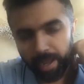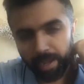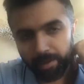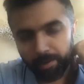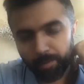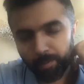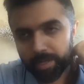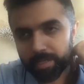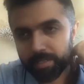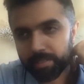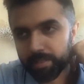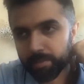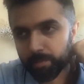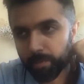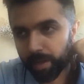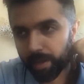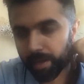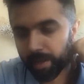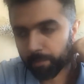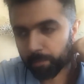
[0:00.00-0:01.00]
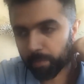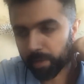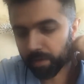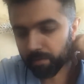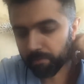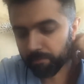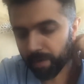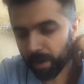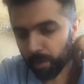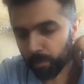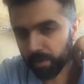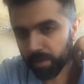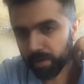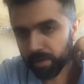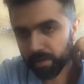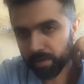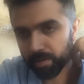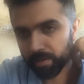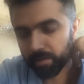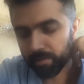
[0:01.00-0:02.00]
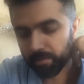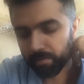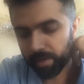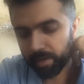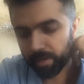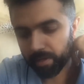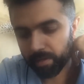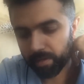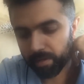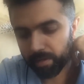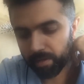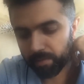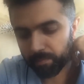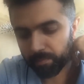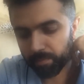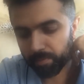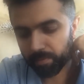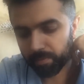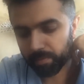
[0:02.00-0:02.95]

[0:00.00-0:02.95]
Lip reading: a question as well, like being a founder, right? And